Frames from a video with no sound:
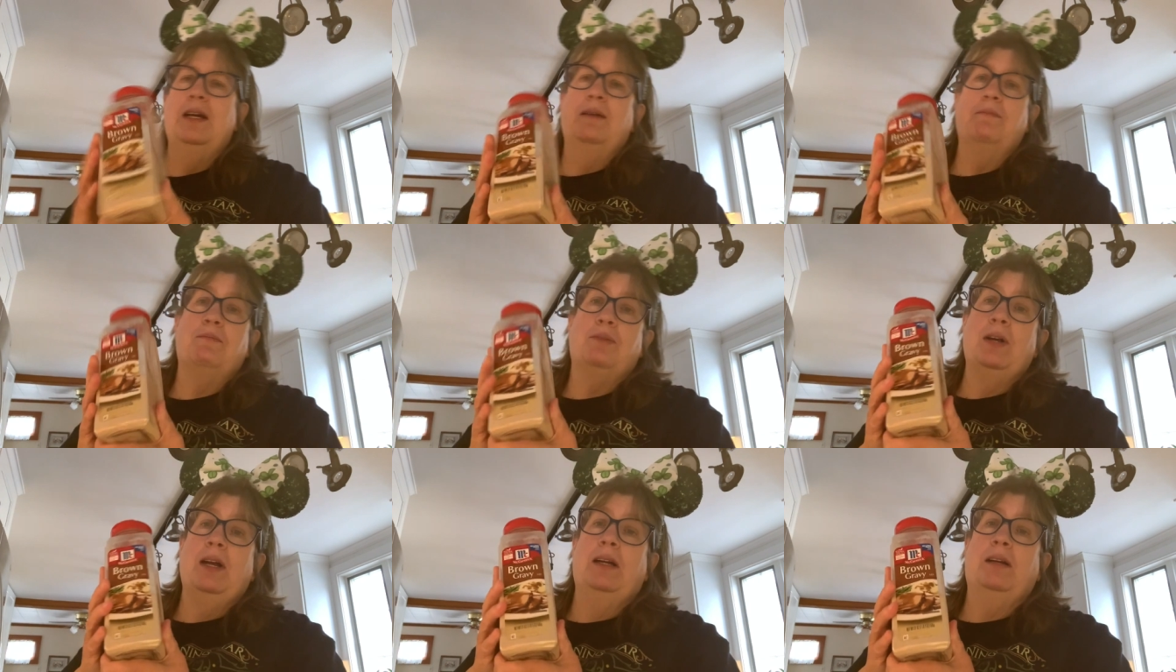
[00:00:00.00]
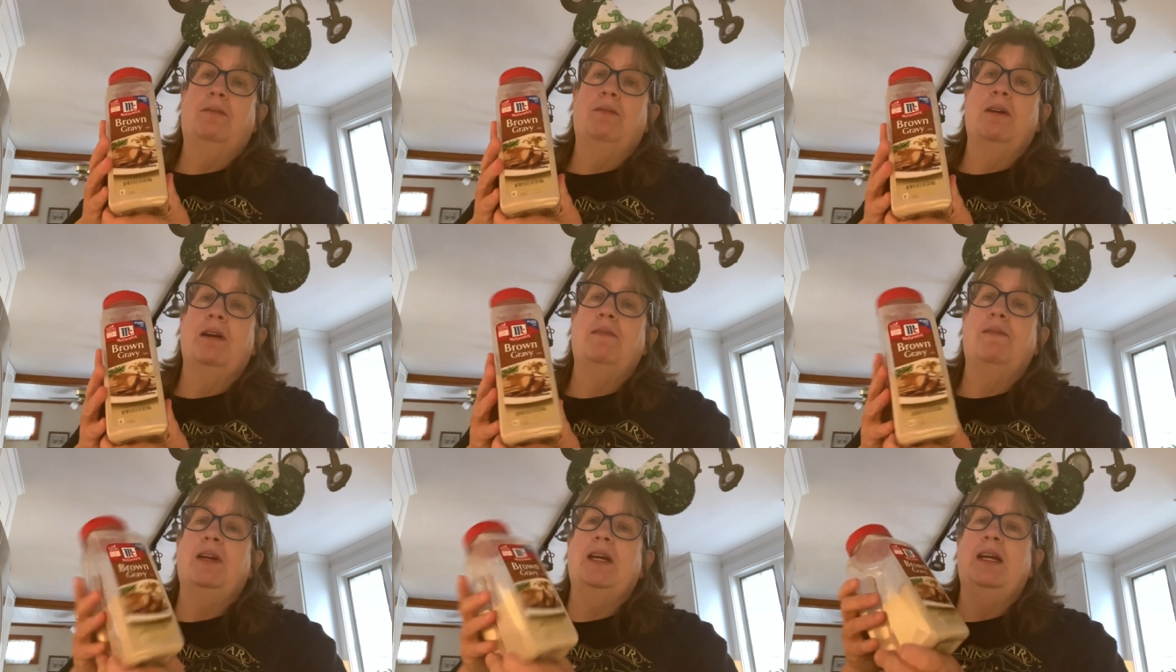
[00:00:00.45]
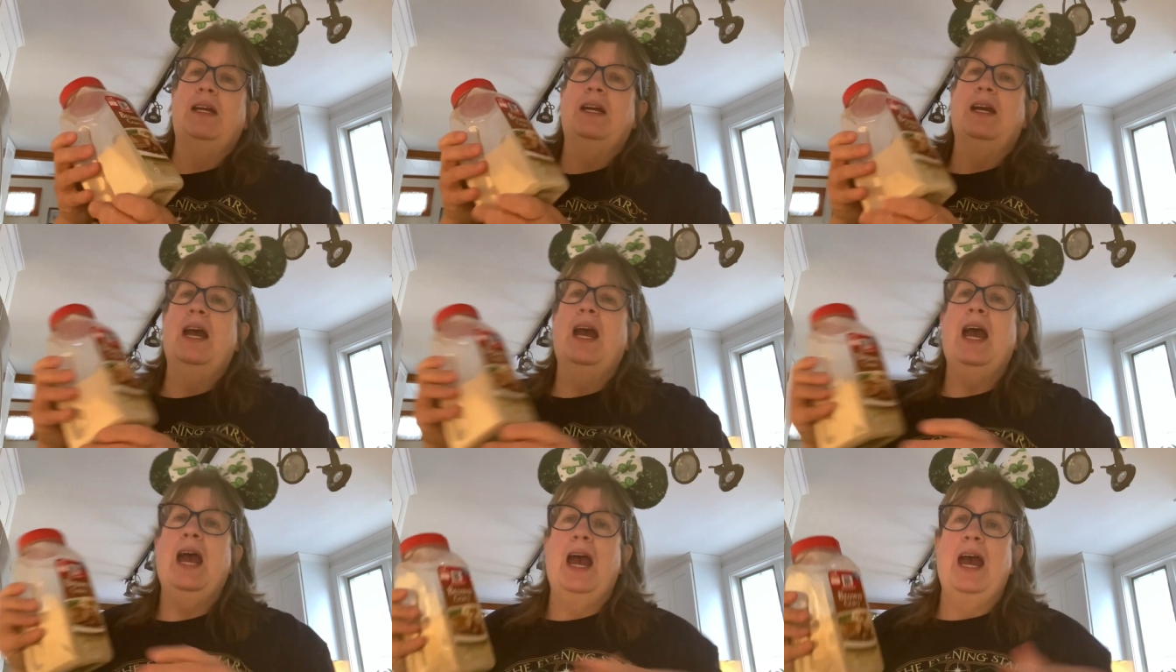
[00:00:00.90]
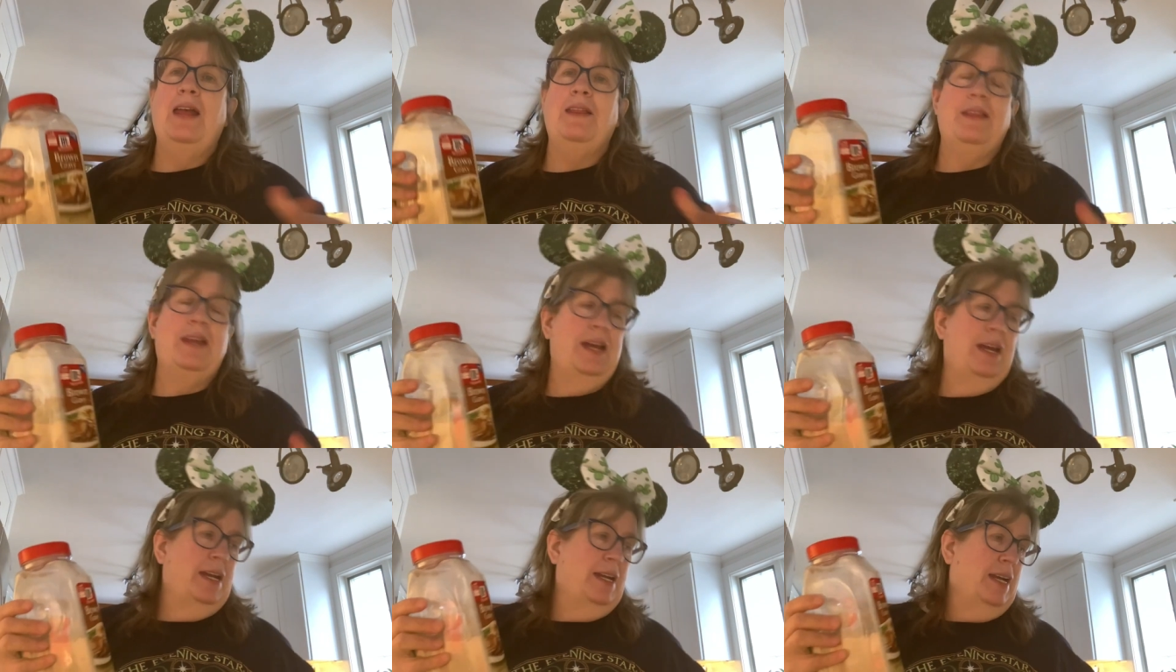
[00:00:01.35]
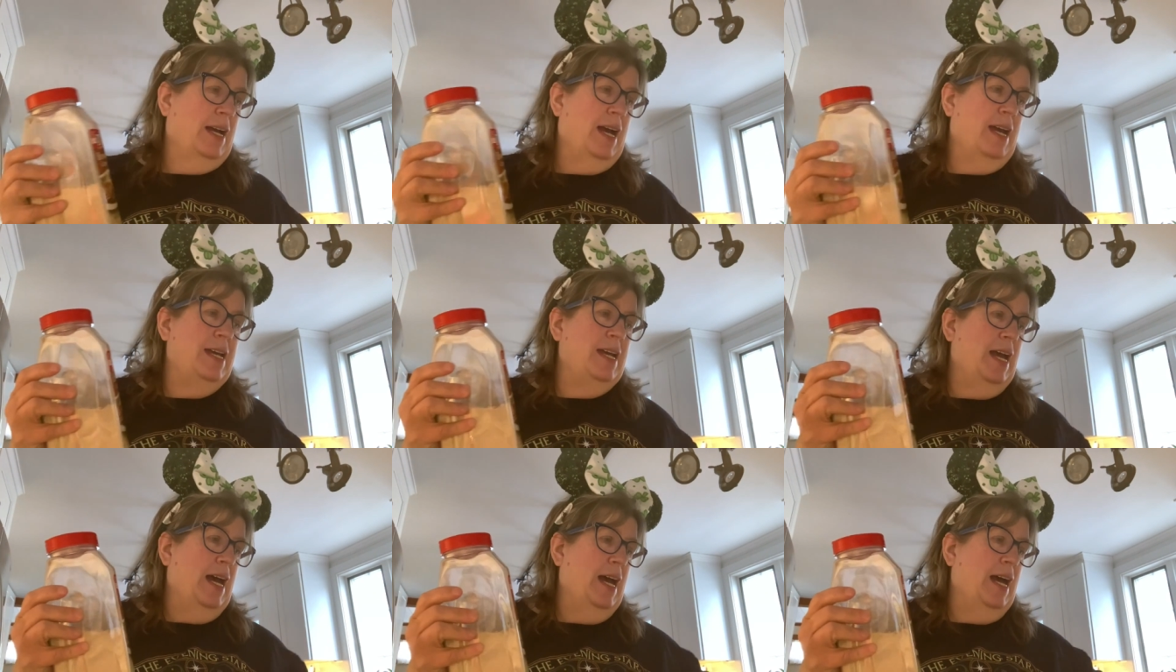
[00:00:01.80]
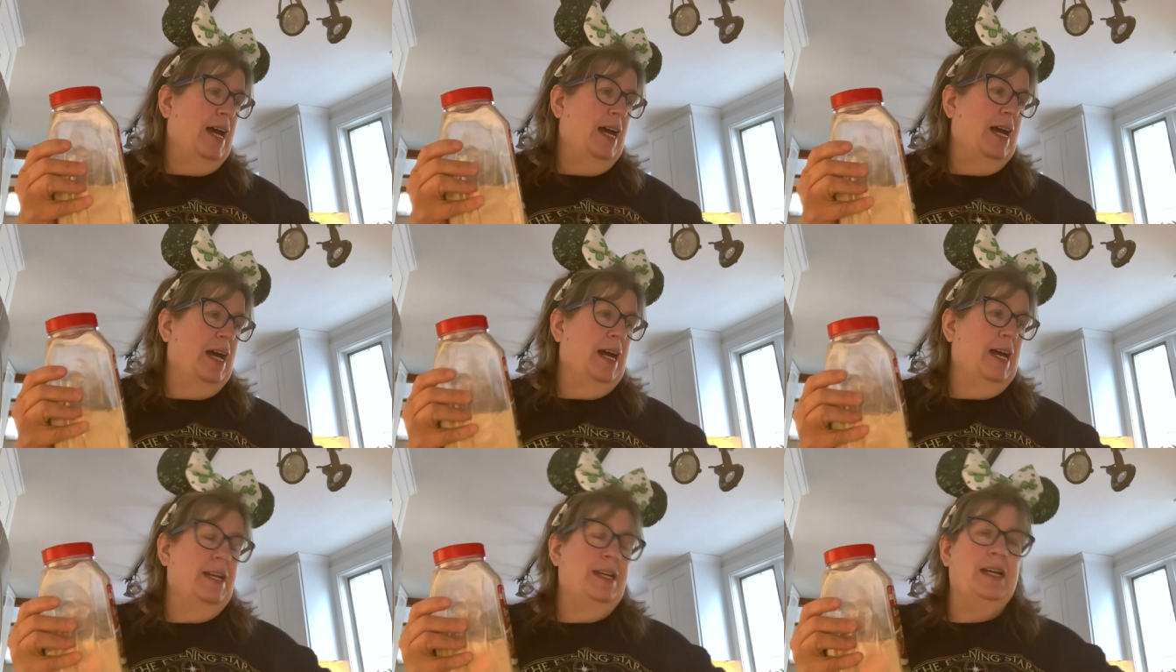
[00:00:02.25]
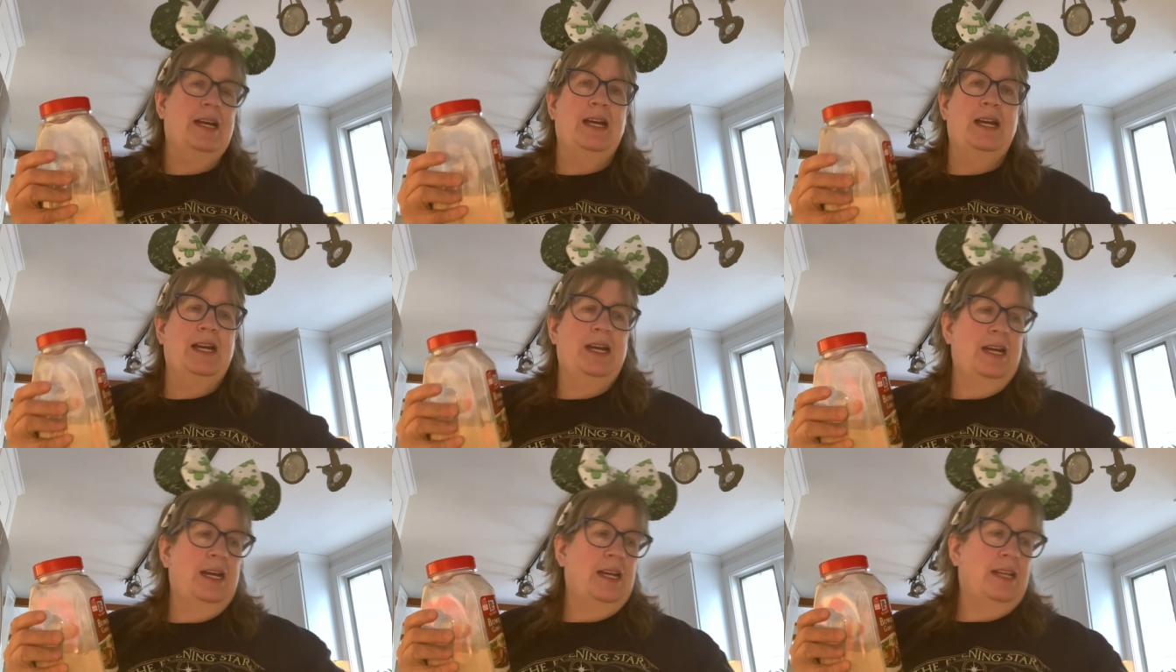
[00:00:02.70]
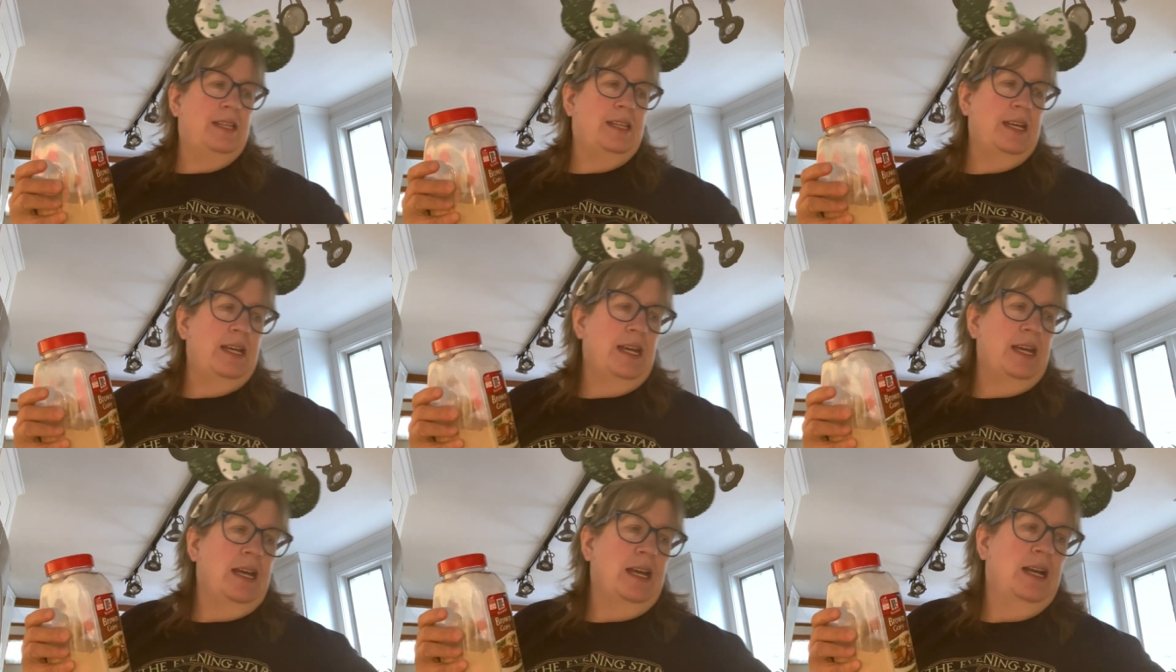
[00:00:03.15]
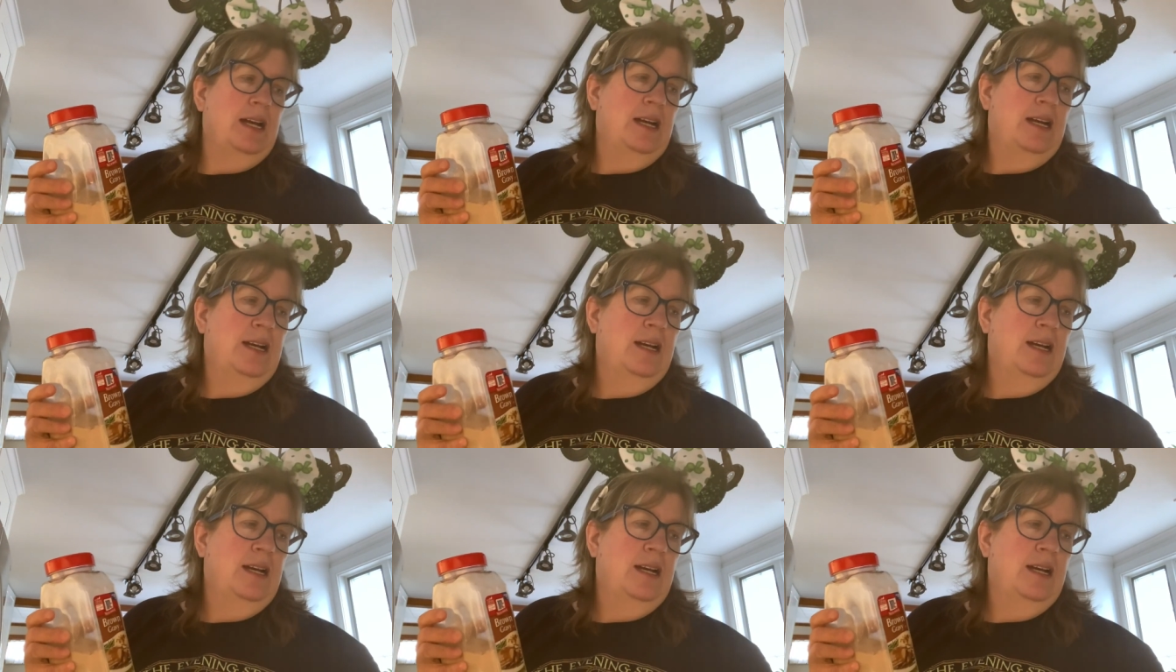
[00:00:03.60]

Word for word: brown gravy. And then I add the